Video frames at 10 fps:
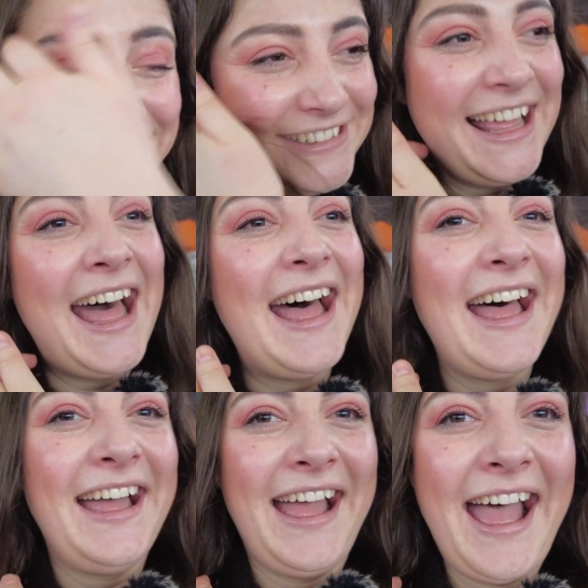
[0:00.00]

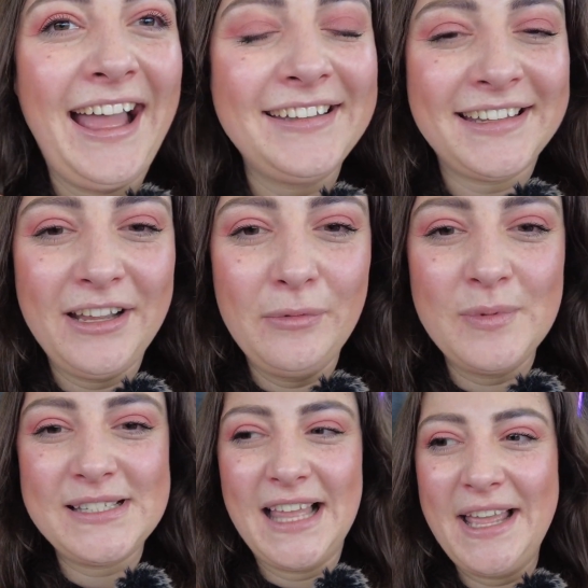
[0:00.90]
that I had it and
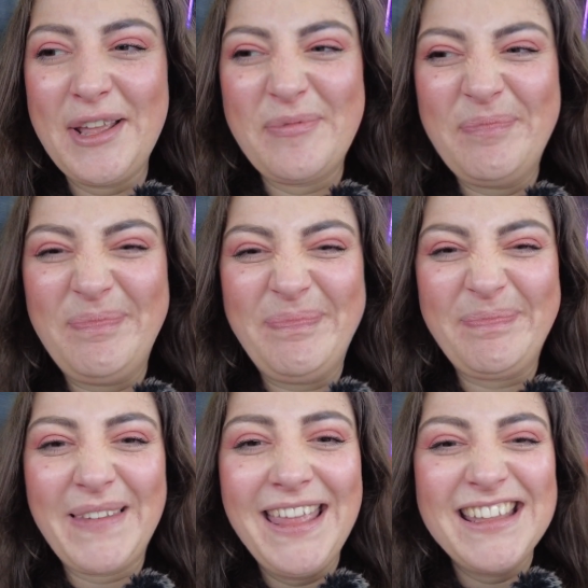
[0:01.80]
was like,
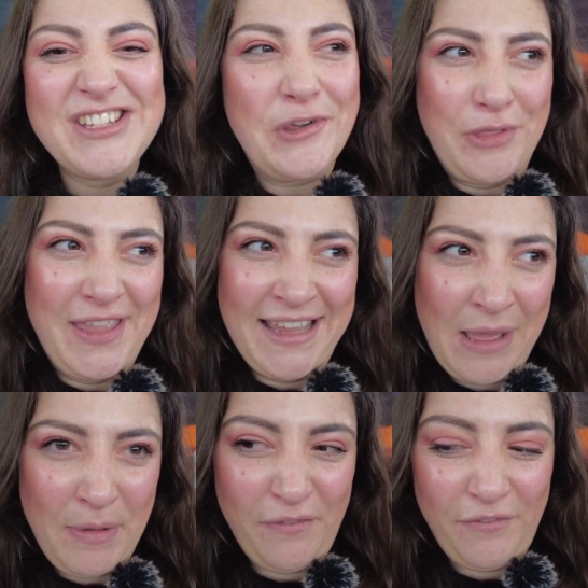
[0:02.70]
don't think
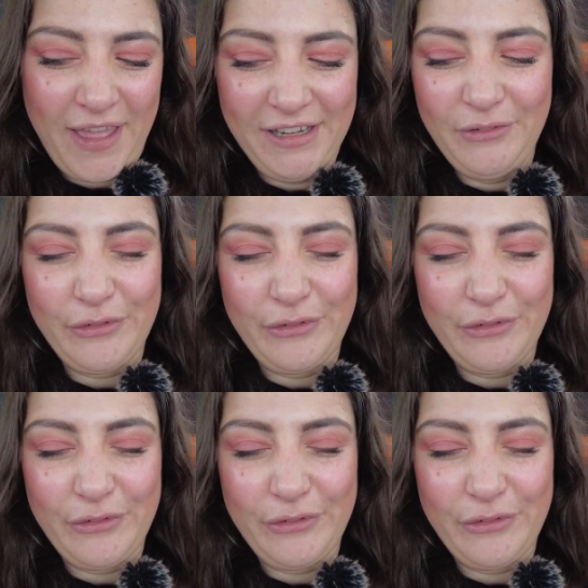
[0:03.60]
I'm a fan of